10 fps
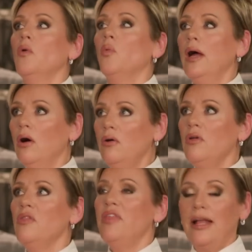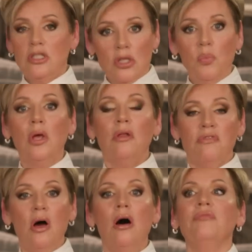Well, that's the will of
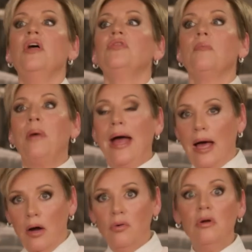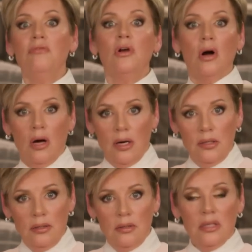God, that the power of
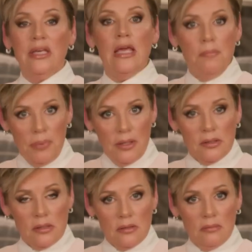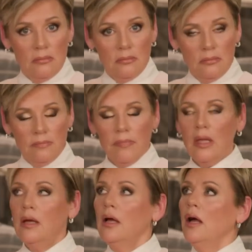God keep us.
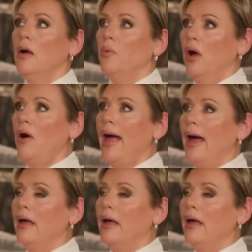Well,